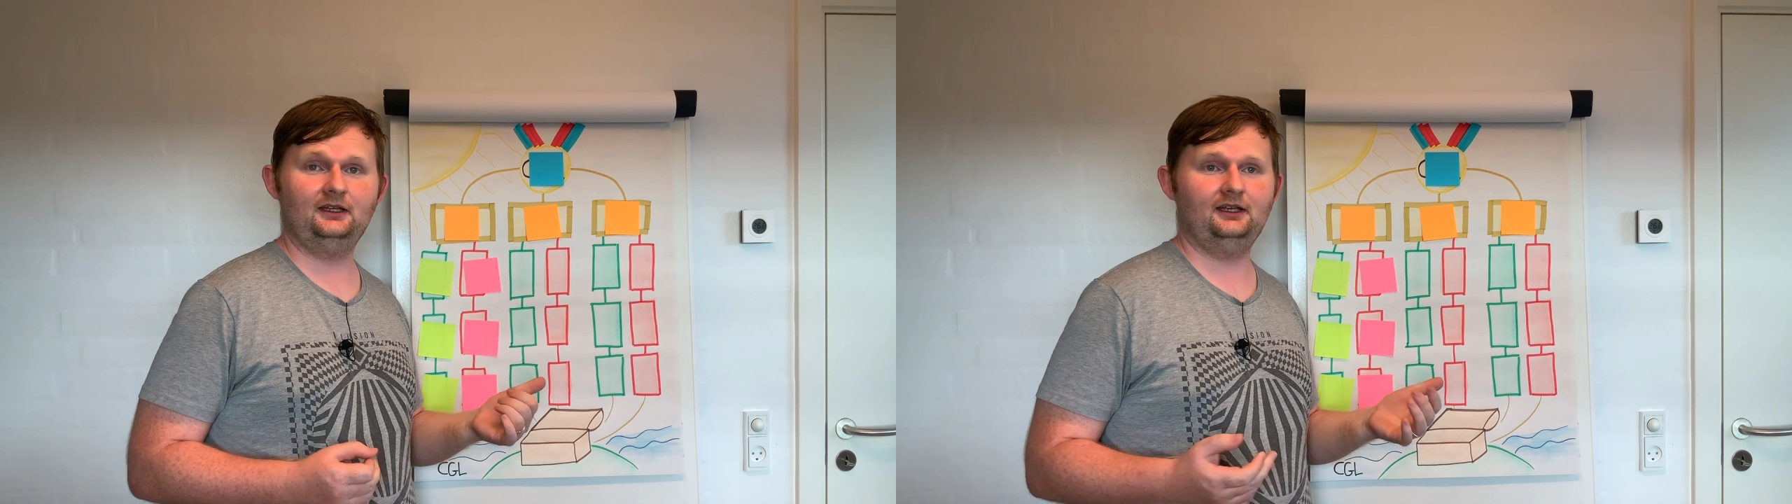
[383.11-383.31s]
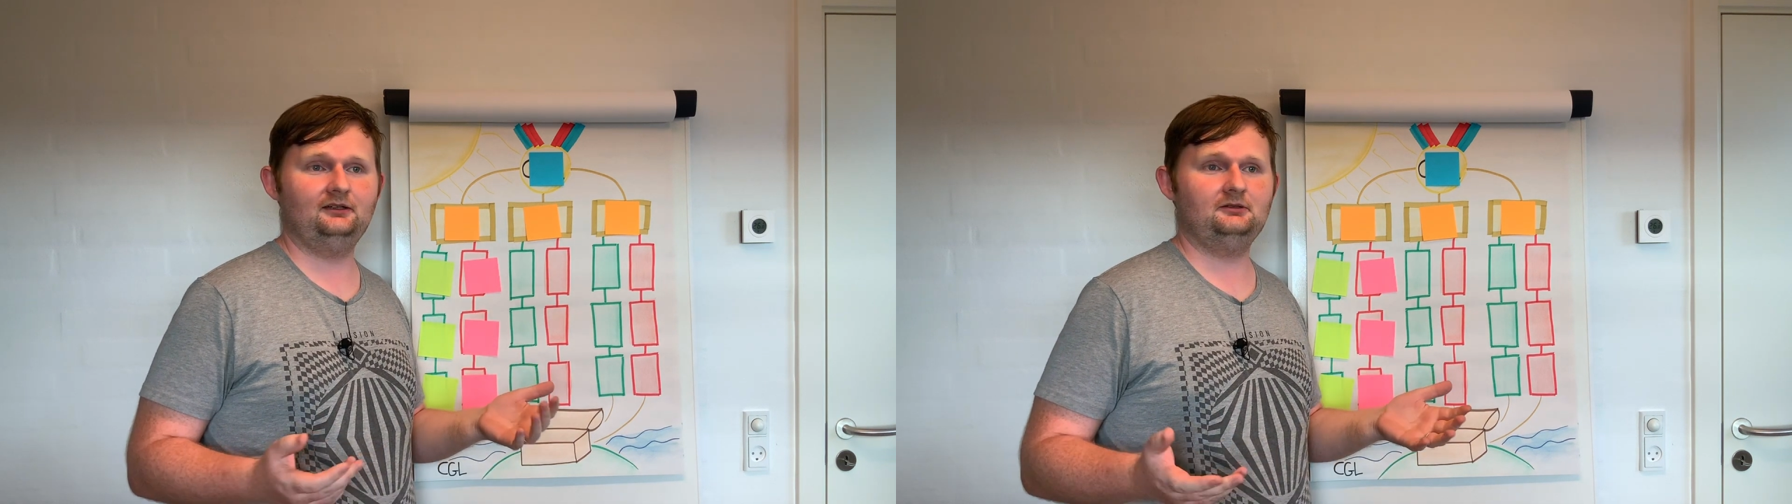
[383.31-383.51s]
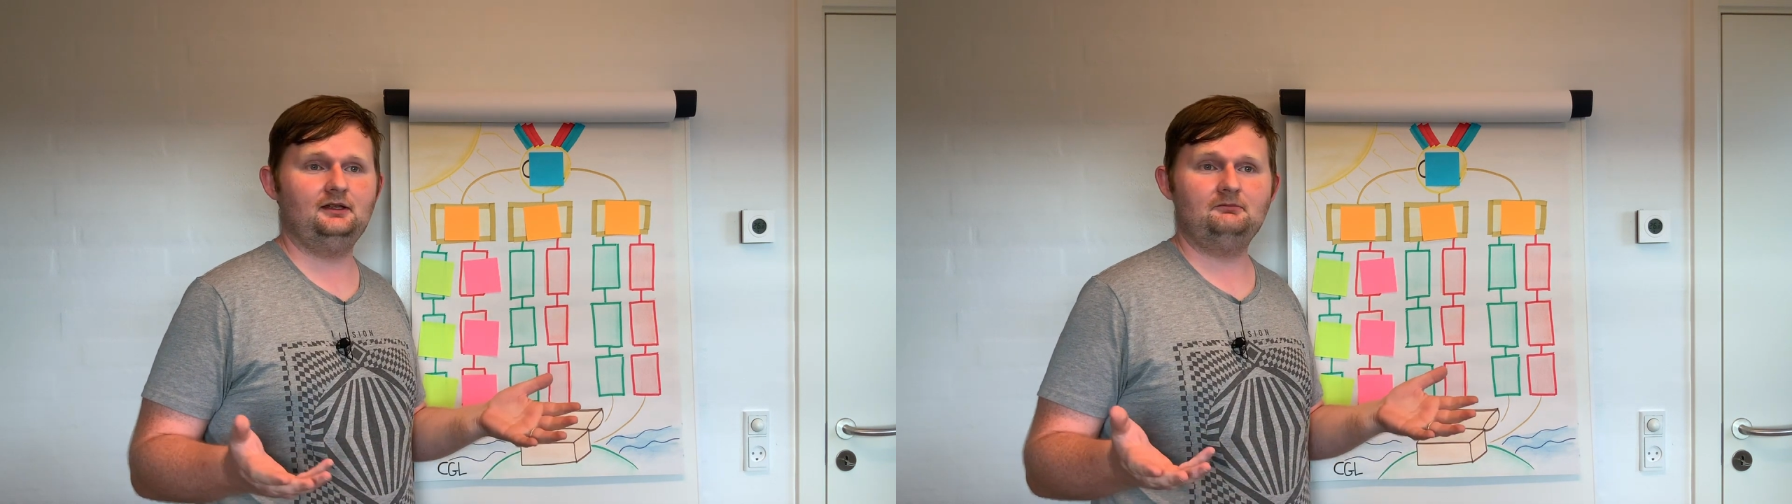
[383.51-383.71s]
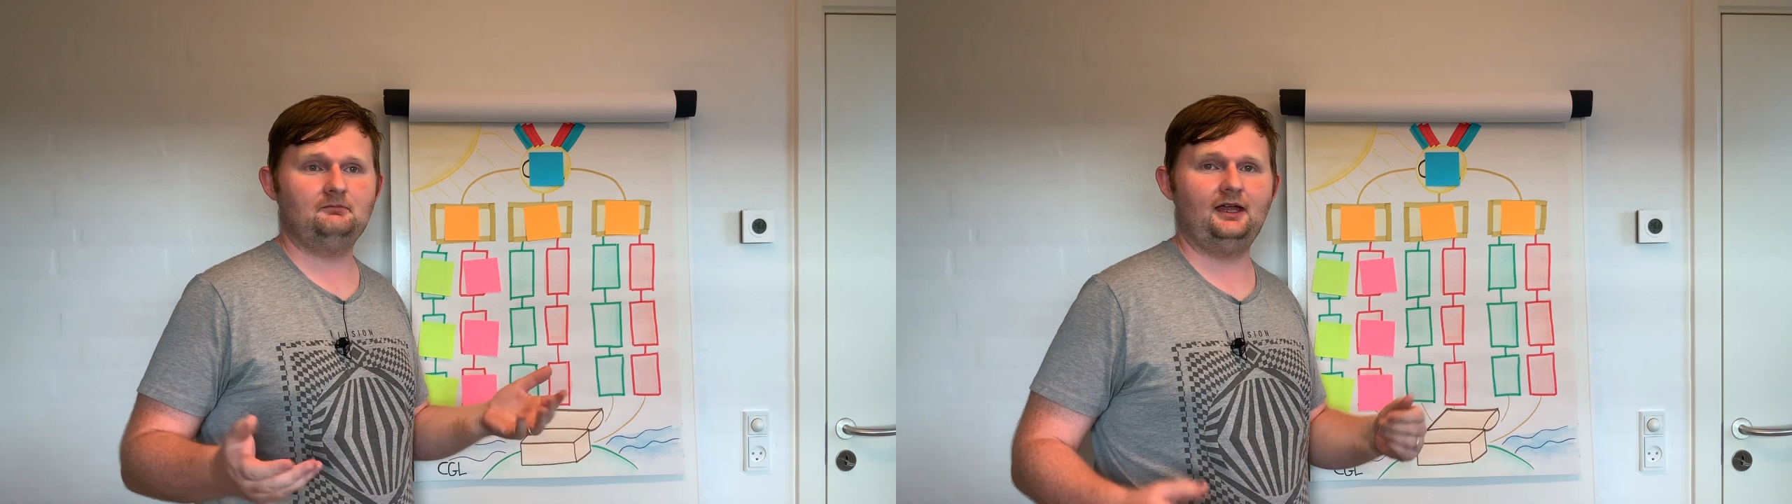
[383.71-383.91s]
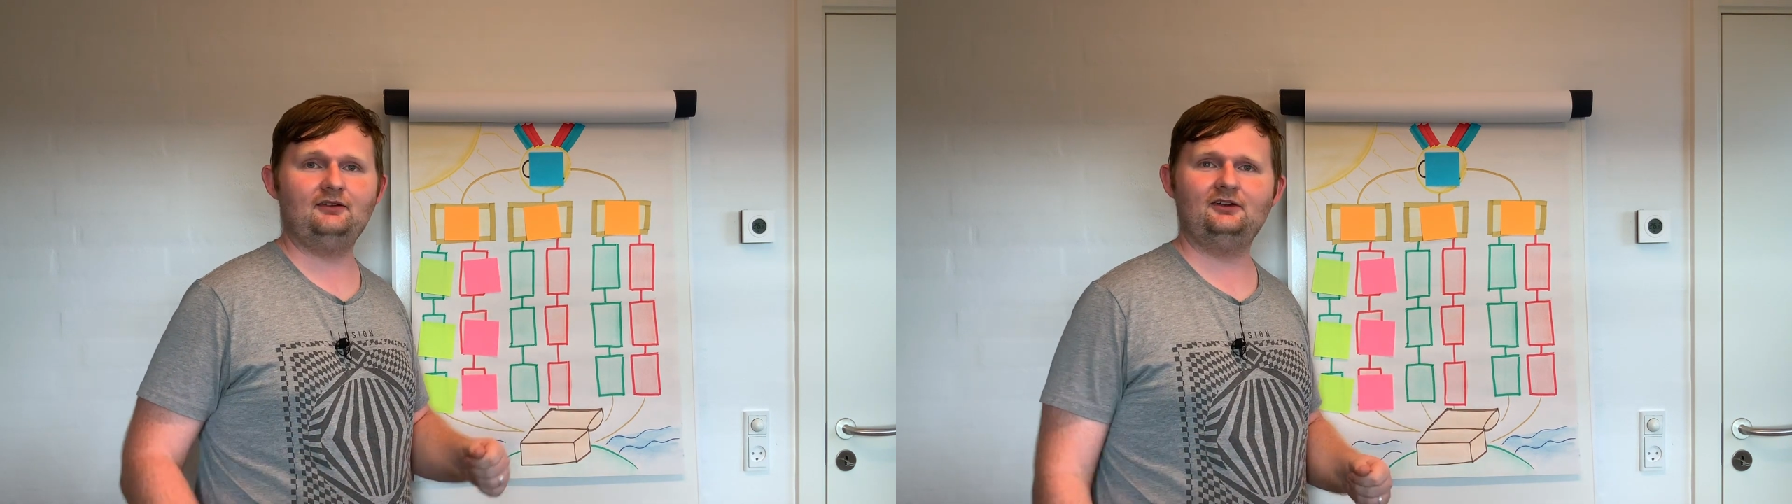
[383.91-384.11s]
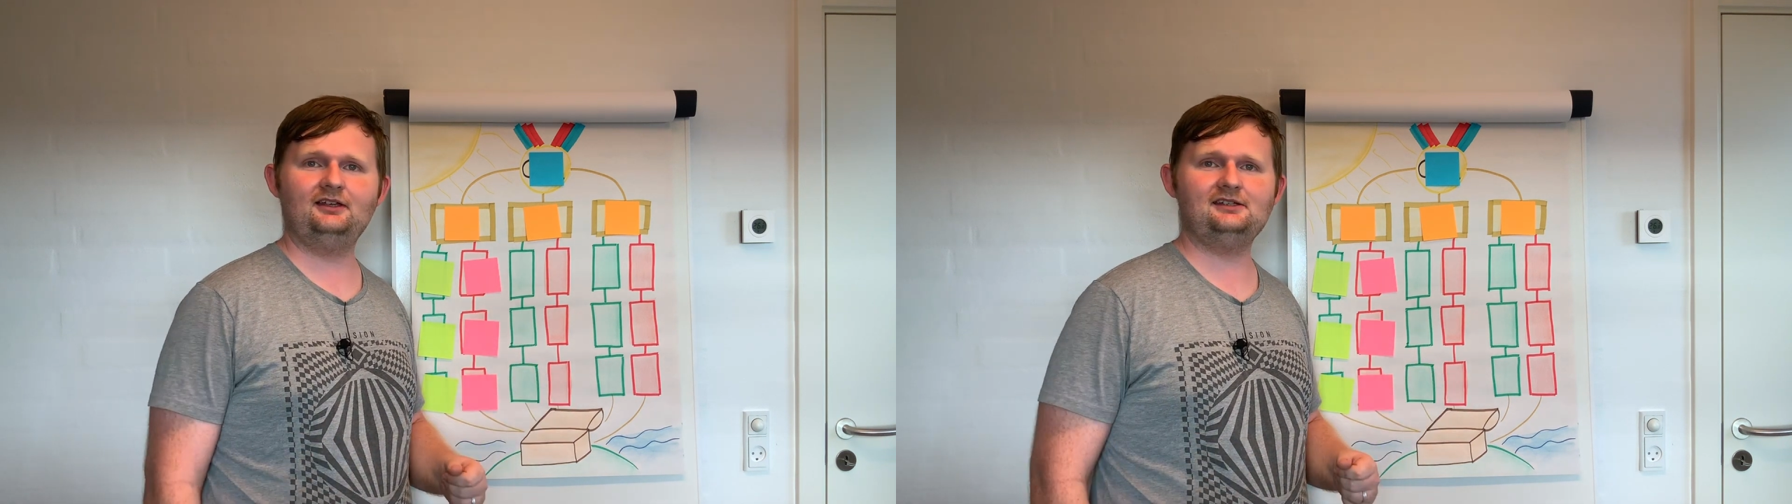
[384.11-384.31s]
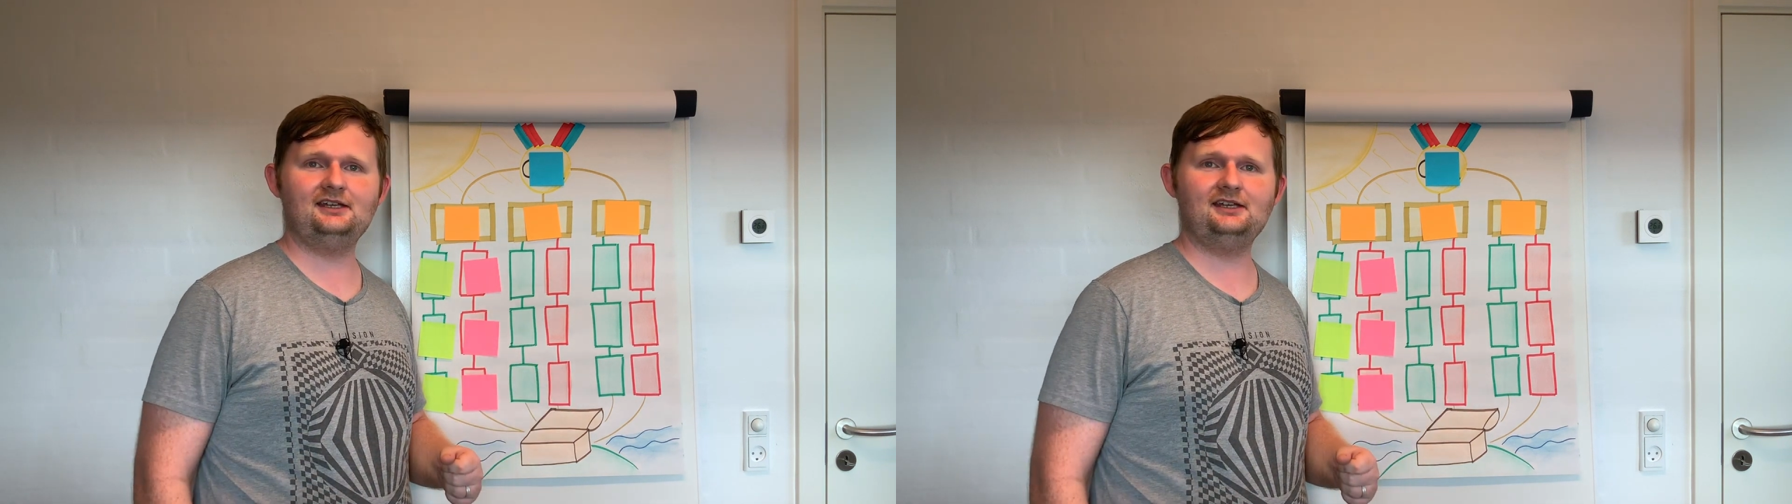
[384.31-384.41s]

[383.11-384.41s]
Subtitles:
And then have a nice